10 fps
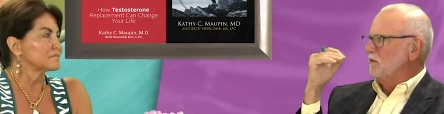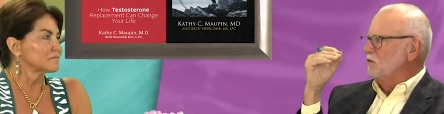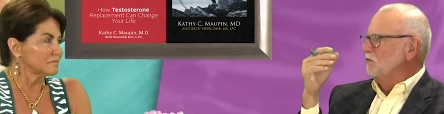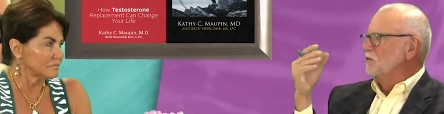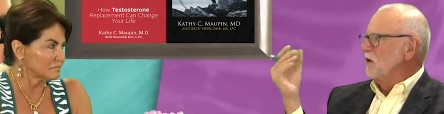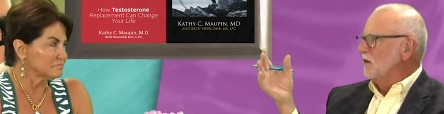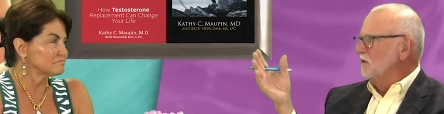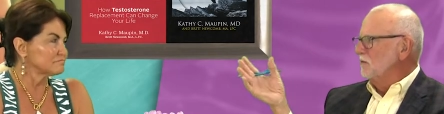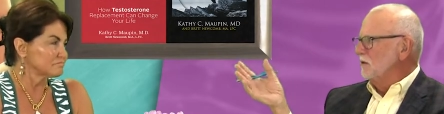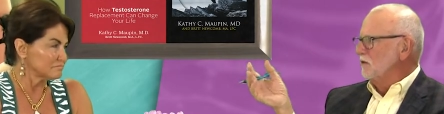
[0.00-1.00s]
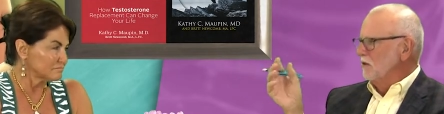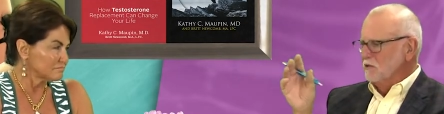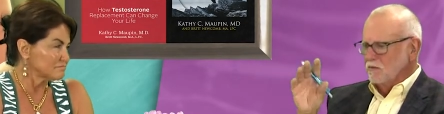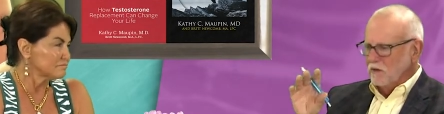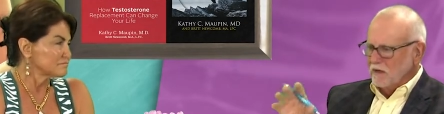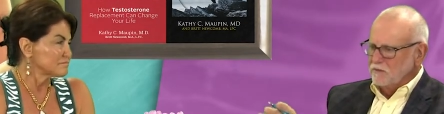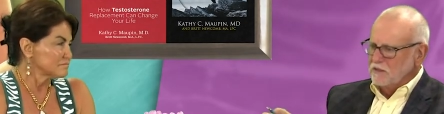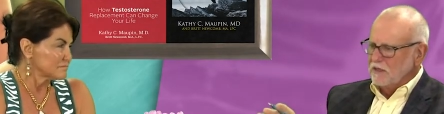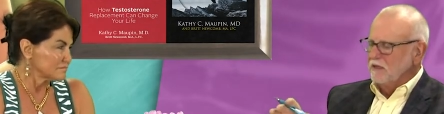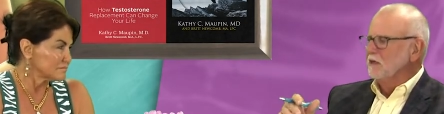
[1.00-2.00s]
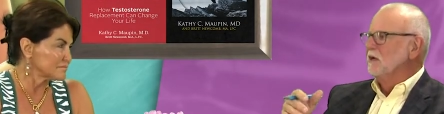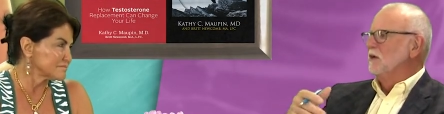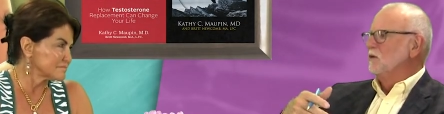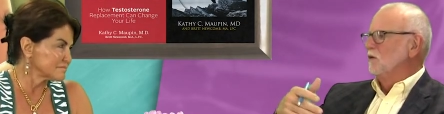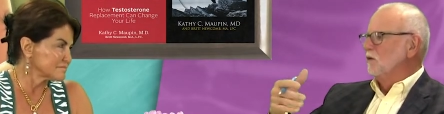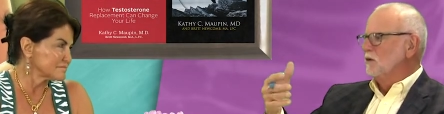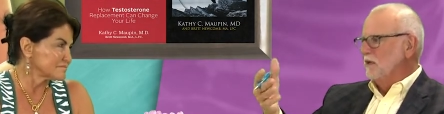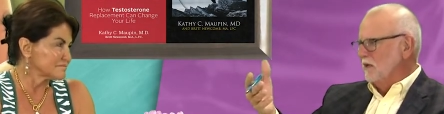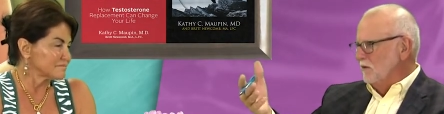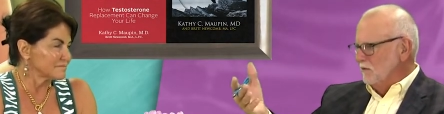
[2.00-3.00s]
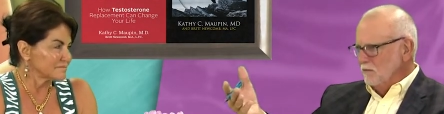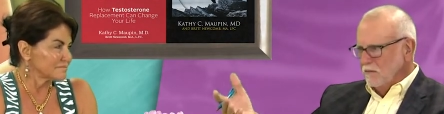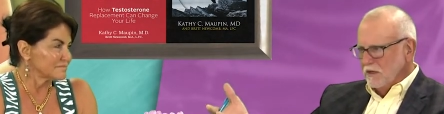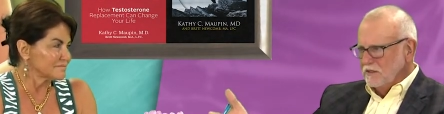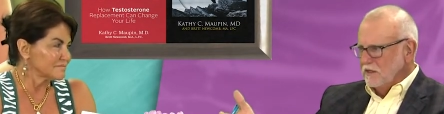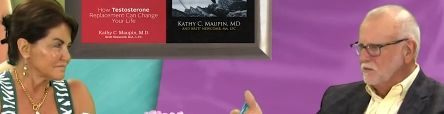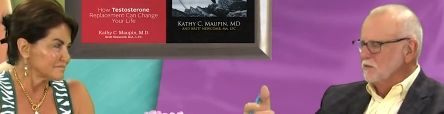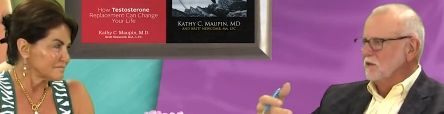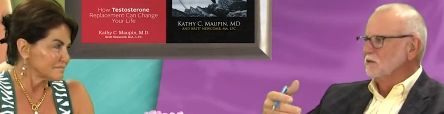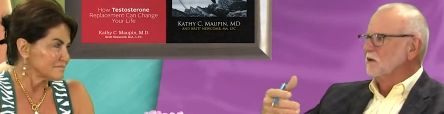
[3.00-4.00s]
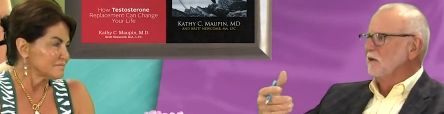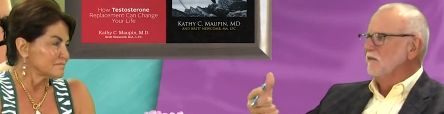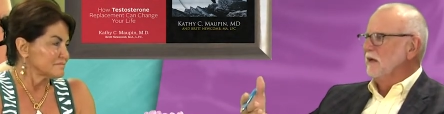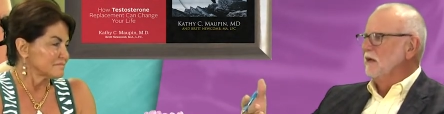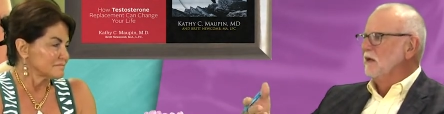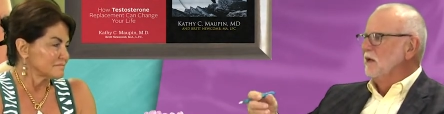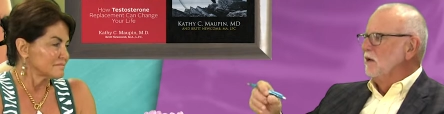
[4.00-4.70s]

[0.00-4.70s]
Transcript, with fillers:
Speaker 1: I mean, as you're mm-hmm. talking to me, you're listening to what I'm saying, mm-hmm. you're looking at your blood test results and all that,